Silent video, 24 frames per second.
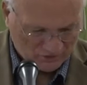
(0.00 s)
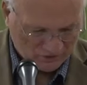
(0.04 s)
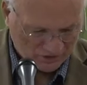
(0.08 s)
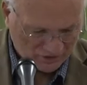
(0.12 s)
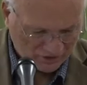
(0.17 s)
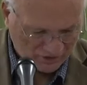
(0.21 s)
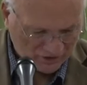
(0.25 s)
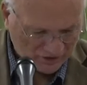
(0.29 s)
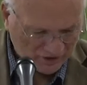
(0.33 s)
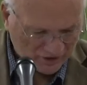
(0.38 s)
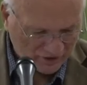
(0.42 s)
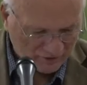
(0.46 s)

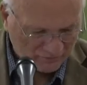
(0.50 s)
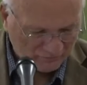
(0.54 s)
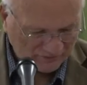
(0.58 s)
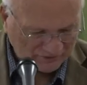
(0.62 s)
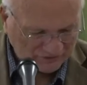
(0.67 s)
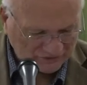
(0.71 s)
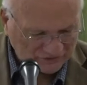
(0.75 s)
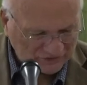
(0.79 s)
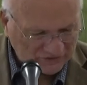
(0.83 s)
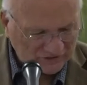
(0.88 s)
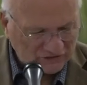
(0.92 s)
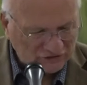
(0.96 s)
And here we
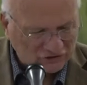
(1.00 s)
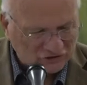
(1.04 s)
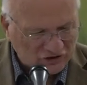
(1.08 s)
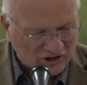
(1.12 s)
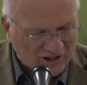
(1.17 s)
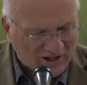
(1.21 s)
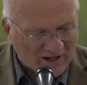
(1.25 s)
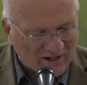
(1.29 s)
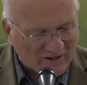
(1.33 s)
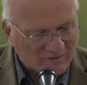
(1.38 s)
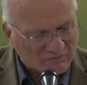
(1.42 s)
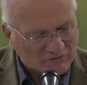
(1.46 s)
see
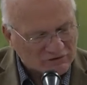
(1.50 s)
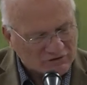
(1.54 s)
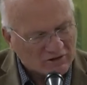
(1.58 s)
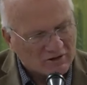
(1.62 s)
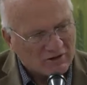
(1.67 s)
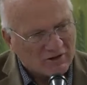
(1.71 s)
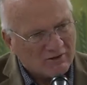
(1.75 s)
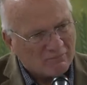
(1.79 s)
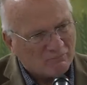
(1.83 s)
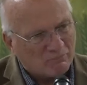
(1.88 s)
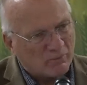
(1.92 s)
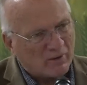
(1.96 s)
James
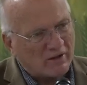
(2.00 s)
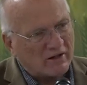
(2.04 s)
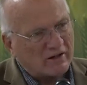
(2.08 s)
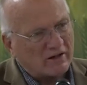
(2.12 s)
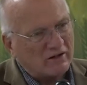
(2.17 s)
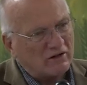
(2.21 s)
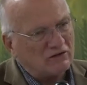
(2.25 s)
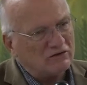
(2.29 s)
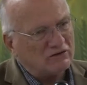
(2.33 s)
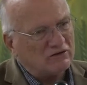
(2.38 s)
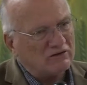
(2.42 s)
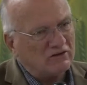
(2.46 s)

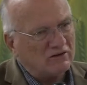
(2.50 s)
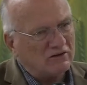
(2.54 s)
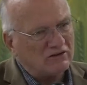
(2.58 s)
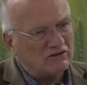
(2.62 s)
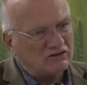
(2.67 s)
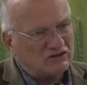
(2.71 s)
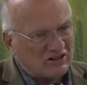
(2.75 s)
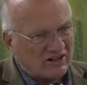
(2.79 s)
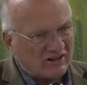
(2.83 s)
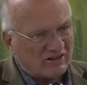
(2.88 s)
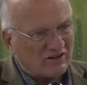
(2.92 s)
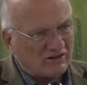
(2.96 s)
bringing it to the
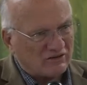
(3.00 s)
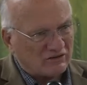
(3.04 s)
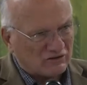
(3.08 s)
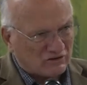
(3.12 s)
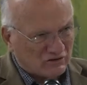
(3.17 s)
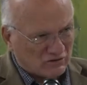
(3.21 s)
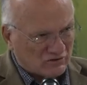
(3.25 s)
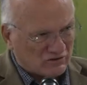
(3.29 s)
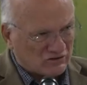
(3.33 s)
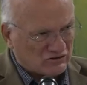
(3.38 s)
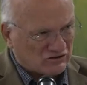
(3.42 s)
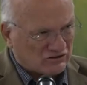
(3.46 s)

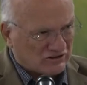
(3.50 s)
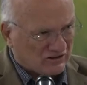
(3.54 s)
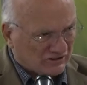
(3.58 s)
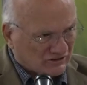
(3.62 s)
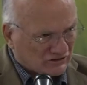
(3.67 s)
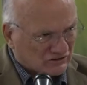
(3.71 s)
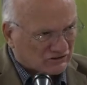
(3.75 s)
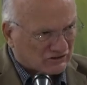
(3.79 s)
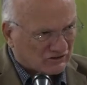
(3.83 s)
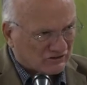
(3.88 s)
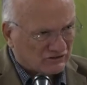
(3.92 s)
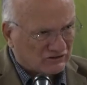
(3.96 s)
to
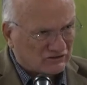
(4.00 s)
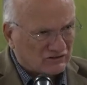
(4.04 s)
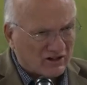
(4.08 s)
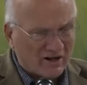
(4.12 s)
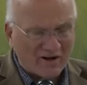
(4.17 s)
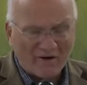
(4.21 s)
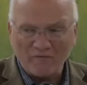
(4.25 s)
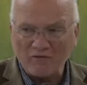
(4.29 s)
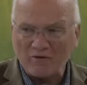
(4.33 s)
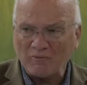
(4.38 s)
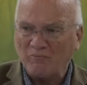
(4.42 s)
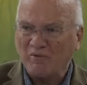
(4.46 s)
attention to
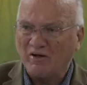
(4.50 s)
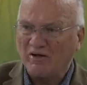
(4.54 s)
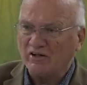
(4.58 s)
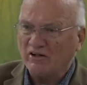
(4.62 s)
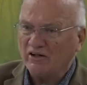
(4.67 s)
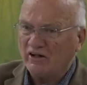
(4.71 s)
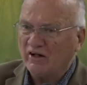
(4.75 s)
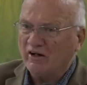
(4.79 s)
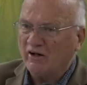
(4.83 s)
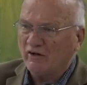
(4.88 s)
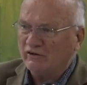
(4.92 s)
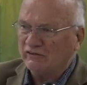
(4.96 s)
everybody
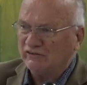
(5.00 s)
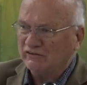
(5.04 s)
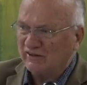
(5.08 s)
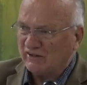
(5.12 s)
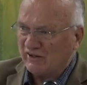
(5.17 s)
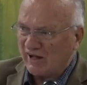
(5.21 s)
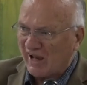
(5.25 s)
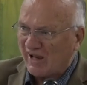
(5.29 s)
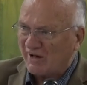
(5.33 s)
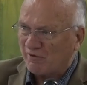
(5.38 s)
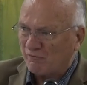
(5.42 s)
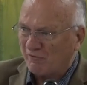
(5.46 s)
here. He
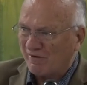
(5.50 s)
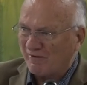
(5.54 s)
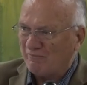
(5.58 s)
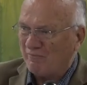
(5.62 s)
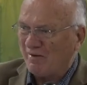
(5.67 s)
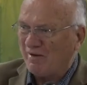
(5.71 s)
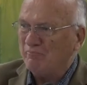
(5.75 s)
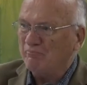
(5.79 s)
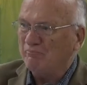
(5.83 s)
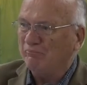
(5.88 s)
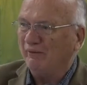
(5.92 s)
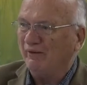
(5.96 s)
say, "Hey,
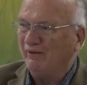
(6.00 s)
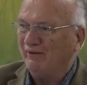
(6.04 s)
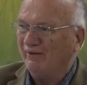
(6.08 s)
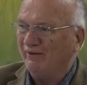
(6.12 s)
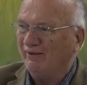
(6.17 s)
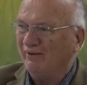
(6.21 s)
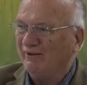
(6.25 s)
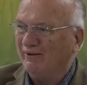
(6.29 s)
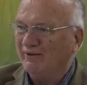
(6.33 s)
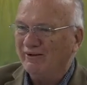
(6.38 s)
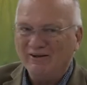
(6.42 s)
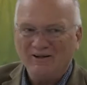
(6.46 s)
remember,
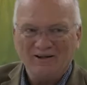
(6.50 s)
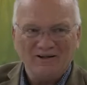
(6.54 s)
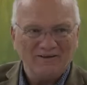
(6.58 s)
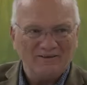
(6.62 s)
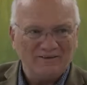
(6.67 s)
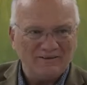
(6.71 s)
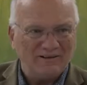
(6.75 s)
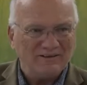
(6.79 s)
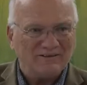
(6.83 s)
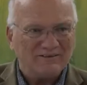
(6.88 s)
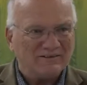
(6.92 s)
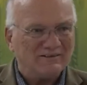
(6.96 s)

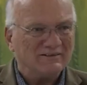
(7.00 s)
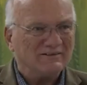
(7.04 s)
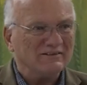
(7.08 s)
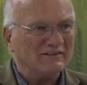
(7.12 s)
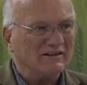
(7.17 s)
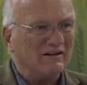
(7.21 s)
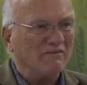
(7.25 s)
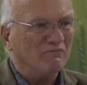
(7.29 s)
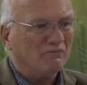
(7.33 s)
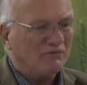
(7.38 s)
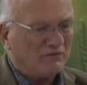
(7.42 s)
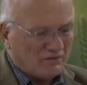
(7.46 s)
this is
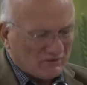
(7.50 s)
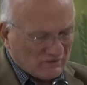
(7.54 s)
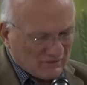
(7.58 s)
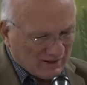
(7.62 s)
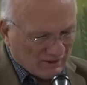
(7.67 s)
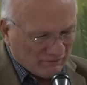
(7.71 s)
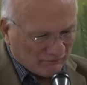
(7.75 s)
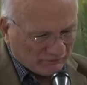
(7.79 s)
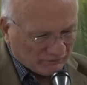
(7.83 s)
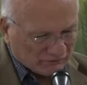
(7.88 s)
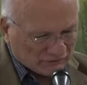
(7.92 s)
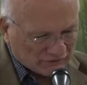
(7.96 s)
something
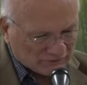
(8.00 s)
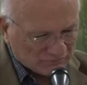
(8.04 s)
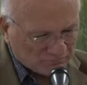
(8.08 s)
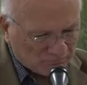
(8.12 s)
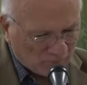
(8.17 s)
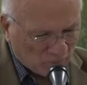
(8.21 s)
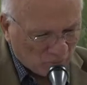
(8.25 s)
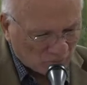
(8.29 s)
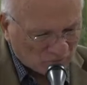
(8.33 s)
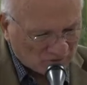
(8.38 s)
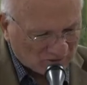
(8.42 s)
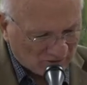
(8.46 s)
that was
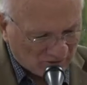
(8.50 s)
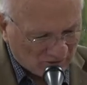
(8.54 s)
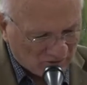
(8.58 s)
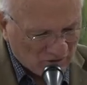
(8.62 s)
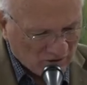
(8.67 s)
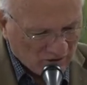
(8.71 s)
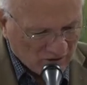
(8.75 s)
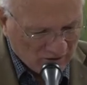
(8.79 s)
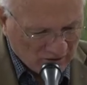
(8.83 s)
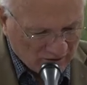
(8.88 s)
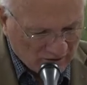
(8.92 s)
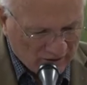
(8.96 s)
spoken
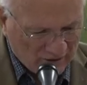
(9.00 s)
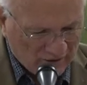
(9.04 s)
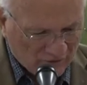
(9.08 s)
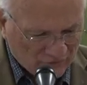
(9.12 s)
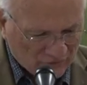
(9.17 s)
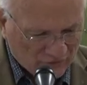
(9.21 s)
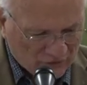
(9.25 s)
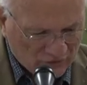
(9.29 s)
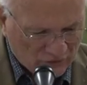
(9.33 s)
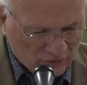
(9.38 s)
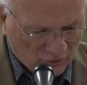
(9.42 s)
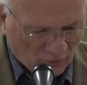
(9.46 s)

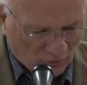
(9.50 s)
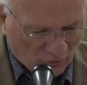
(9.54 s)
in the